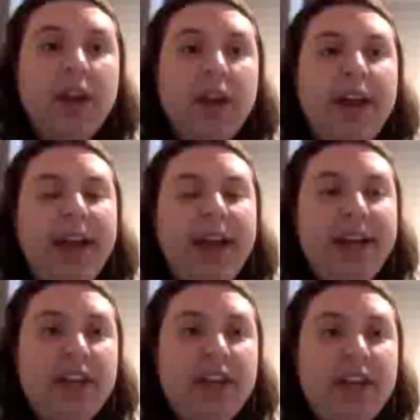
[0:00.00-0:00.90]
In
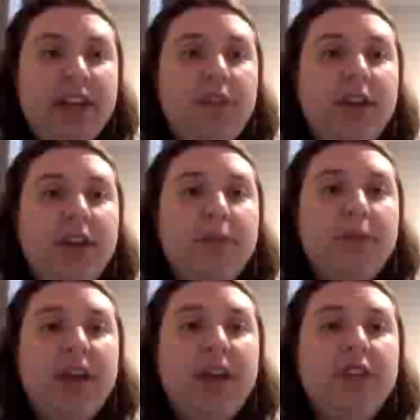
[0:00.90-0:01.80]
SFX
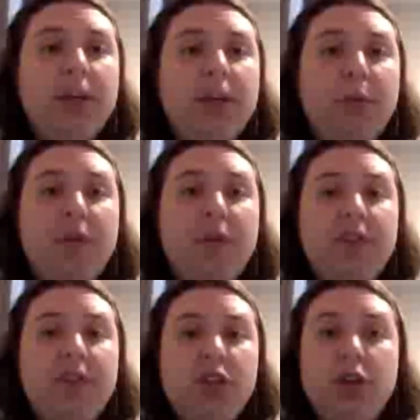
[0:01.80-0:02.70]
magazine number
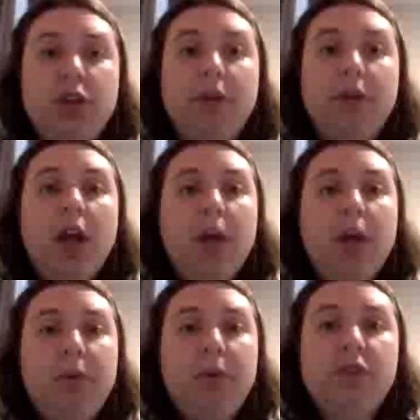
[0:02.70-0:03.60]
152, producer
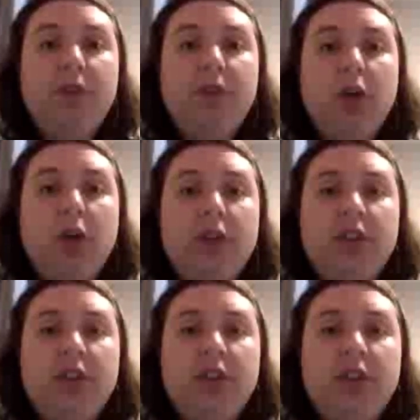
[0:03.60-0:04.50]
Phil Collinson called
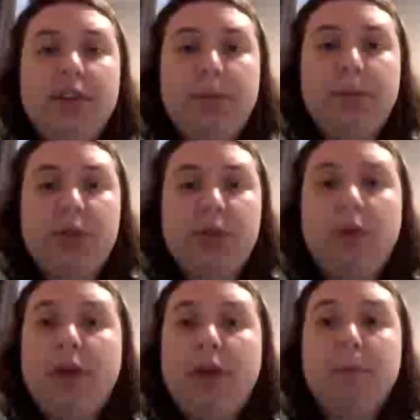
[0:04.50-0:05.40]
this episode the
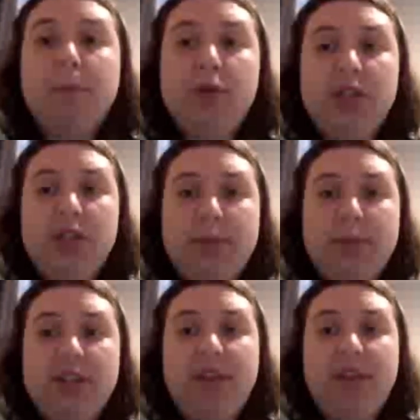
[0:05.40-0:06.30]
most expensive
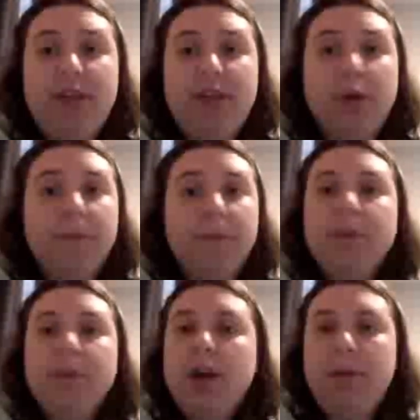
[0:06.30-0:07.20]
ever,
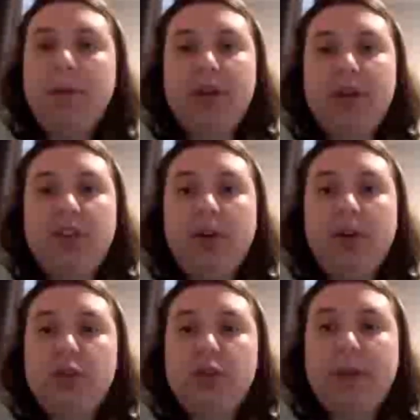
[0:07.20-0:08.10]
because of the large
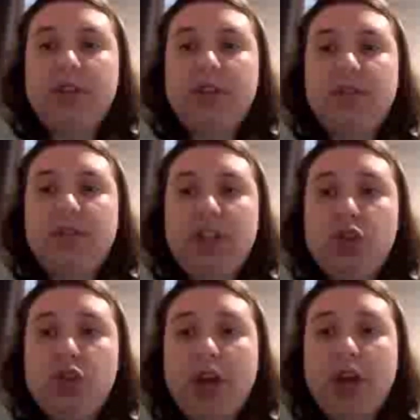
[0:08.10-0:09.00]
amounts of
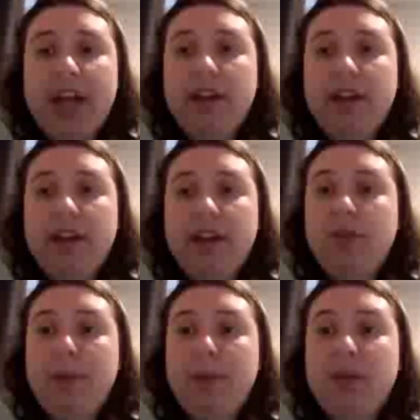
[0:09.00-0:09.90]
CGI and
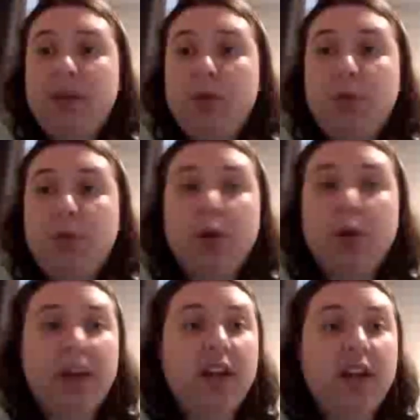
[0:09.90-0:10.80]
filming in Warwick,
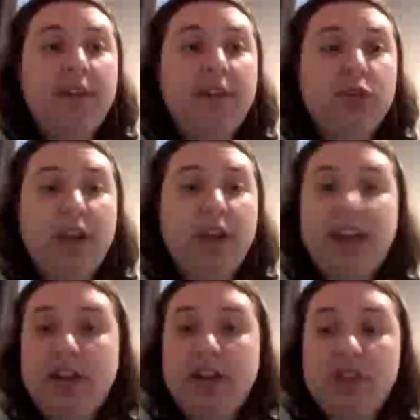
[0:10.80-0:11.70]
Coventry, and
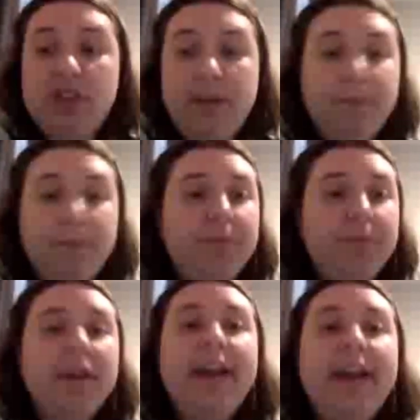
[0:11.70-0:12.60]
London.
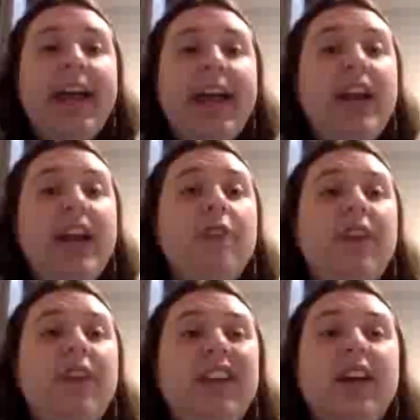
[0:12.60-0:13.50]
And now, finally,
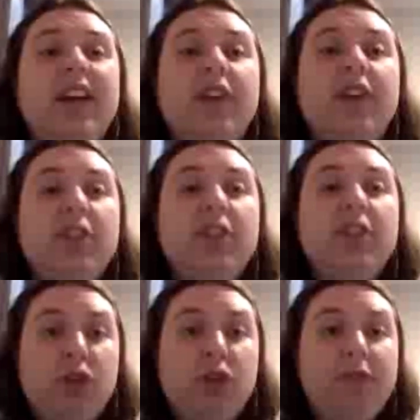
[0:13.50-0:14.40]
onto the special
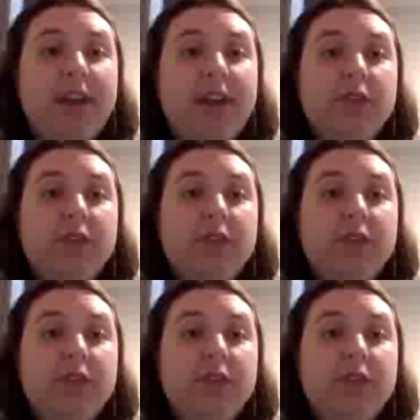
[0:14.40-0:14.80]
effects.